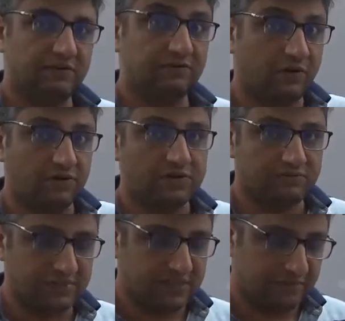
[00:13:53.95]
Of
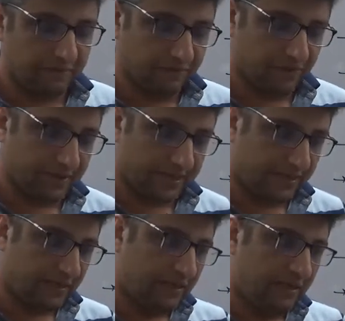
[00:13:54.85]
course, we said before
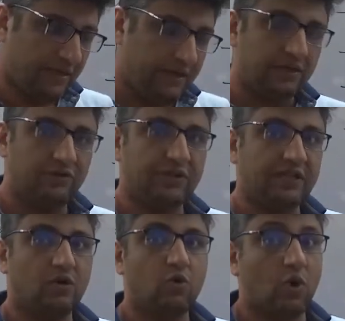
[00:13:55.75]
that, including
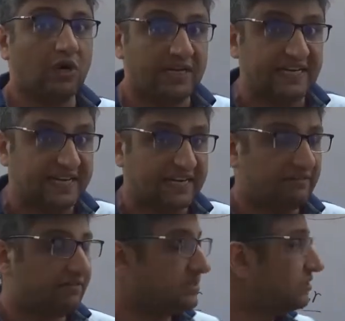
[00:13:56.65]
the
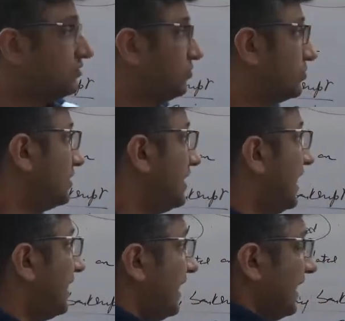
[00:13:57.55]
quantitative disclosure,
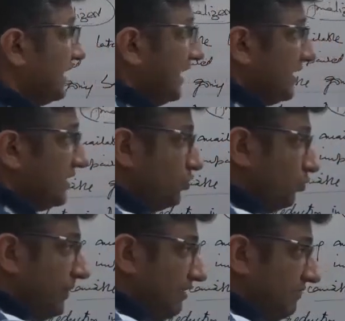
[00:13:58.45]
and to
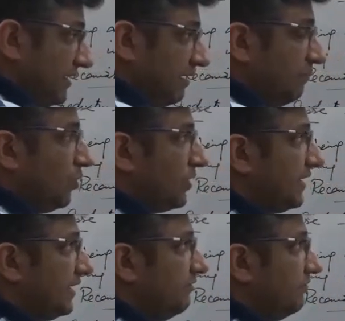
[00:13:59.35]
be very
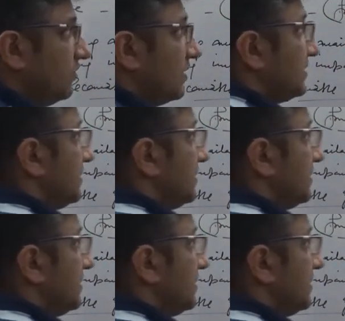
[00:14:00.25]
importantly focused